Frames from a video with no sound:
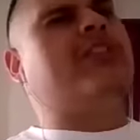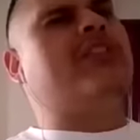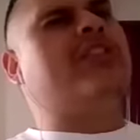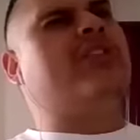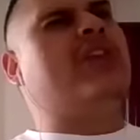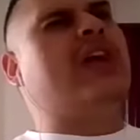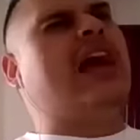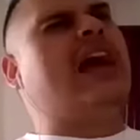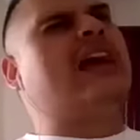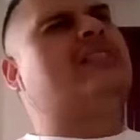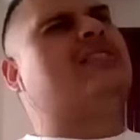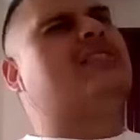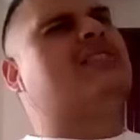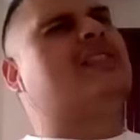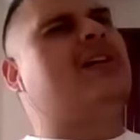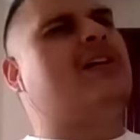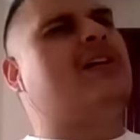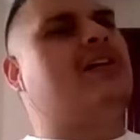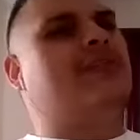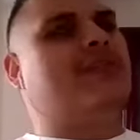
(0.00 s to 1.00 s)
that's
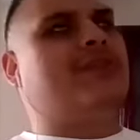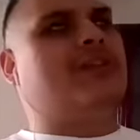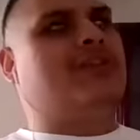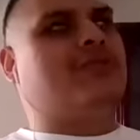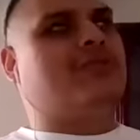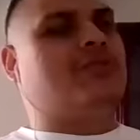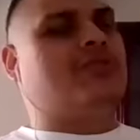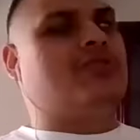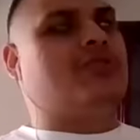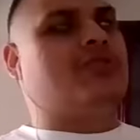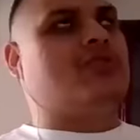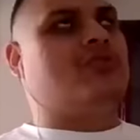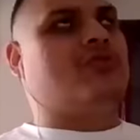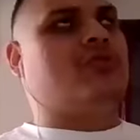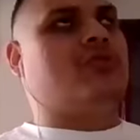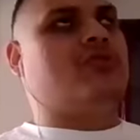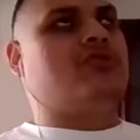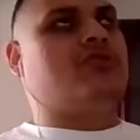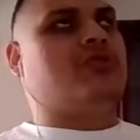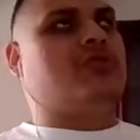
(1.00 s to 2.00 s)
kind of a different
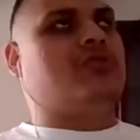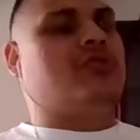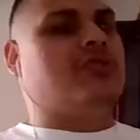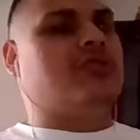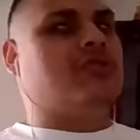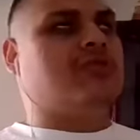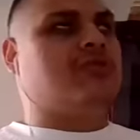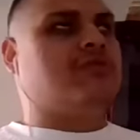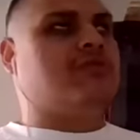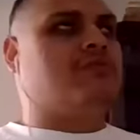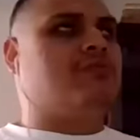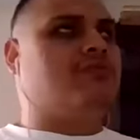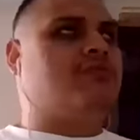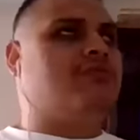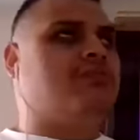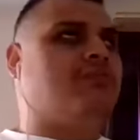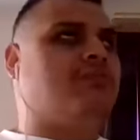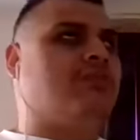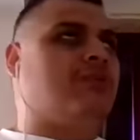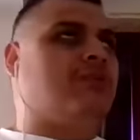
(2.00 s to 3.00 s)
situation because
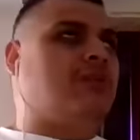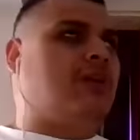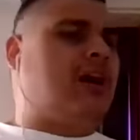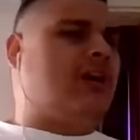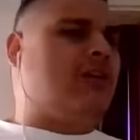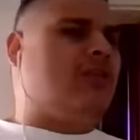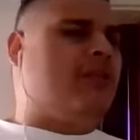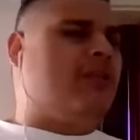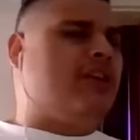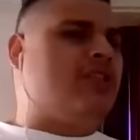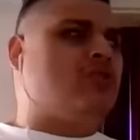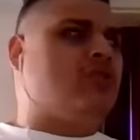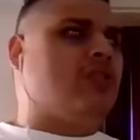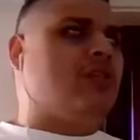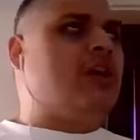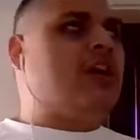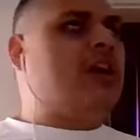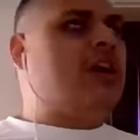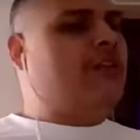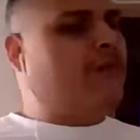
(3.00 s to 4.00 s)
Carlo
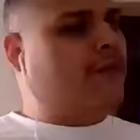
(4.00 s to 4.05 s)
Ancelotti